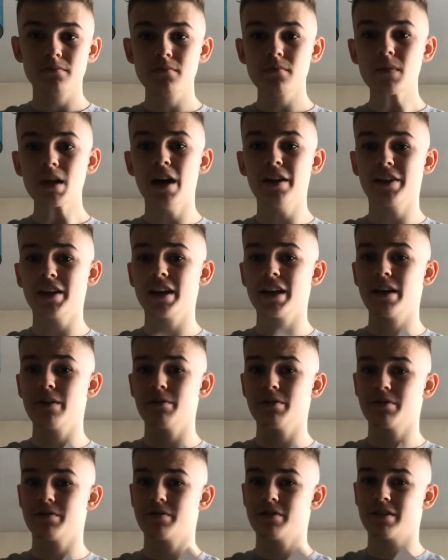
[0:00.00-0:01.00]
I think it
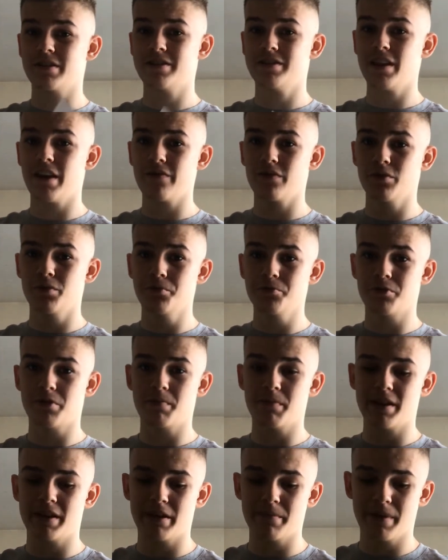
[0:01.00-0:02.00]
was the £700
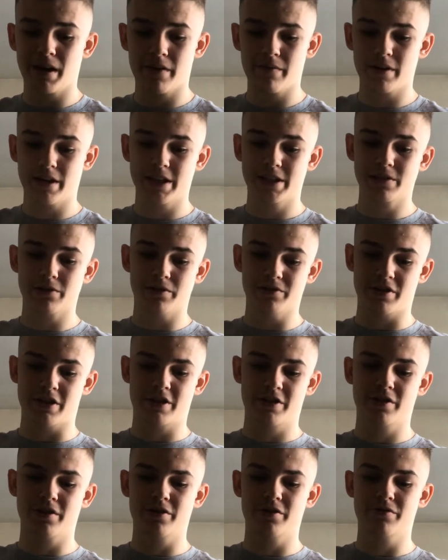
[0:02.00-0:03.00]
million release clause in his
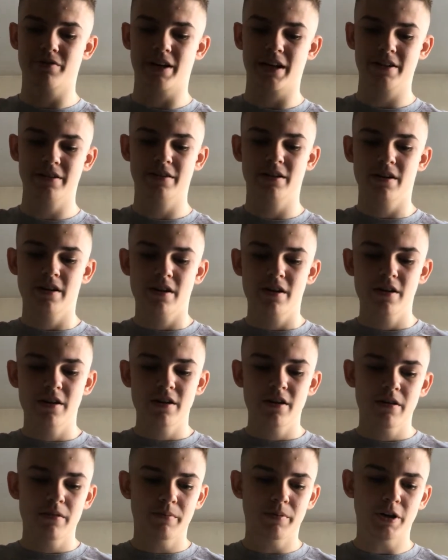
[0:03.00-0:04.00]
contract.
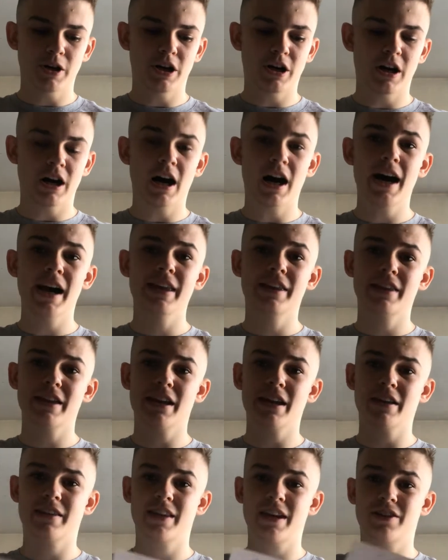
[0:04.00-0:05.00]
But I
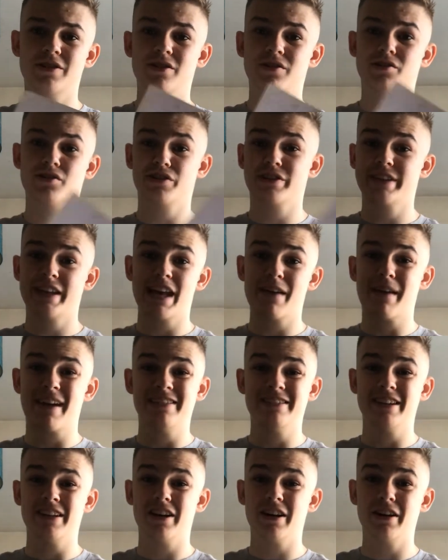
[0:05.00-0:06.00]
think they should just let
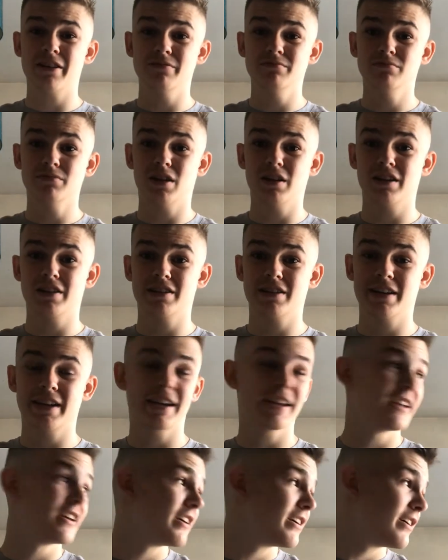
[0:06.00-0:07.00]
Messi go,
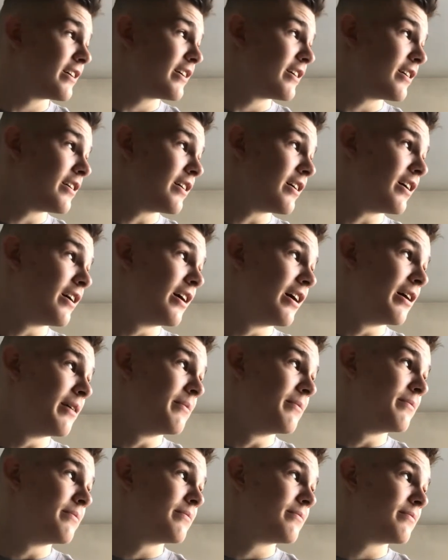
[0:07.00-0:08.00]
honestly.
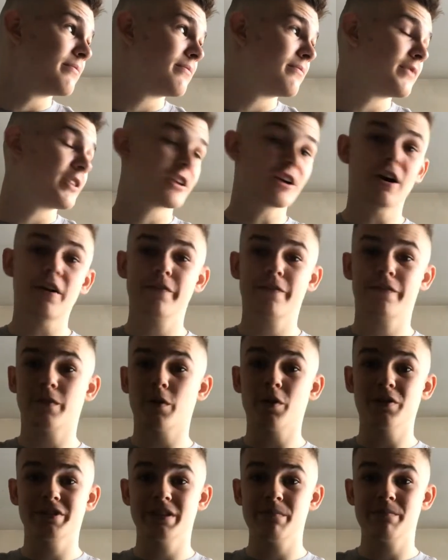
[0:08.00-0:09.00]
You can't
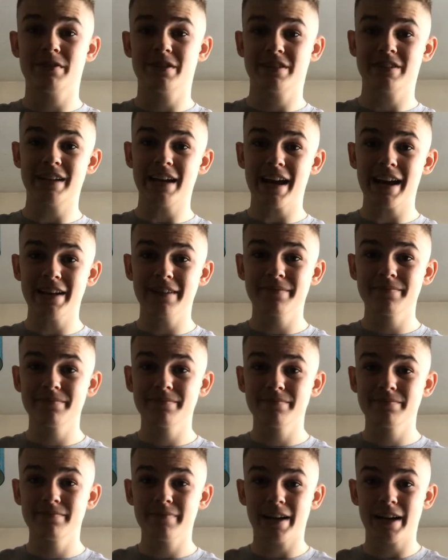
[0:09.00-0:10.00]
force him to stay,
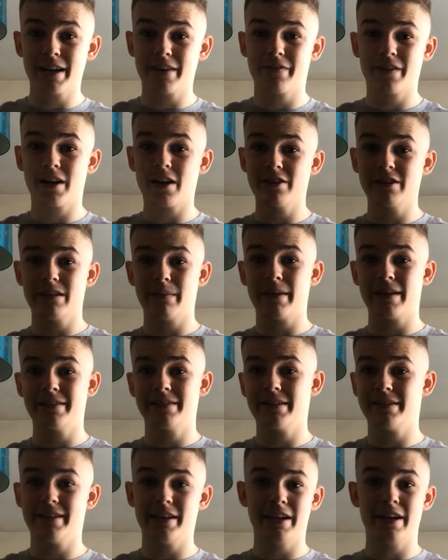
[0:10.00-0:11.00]
and if he goes to Man
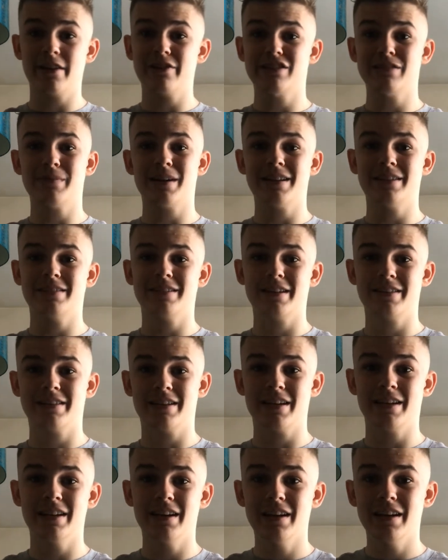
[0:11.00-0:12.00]
City, he goes to Man
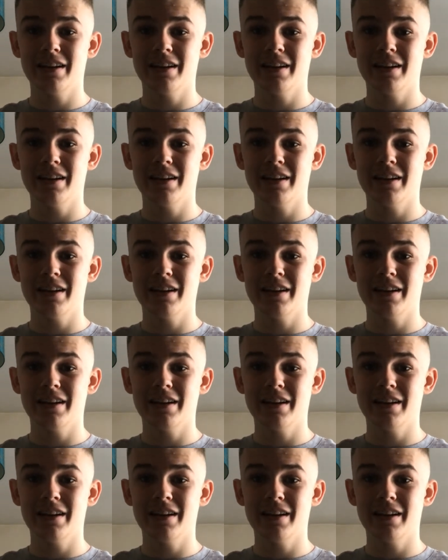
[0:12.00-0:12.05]
City.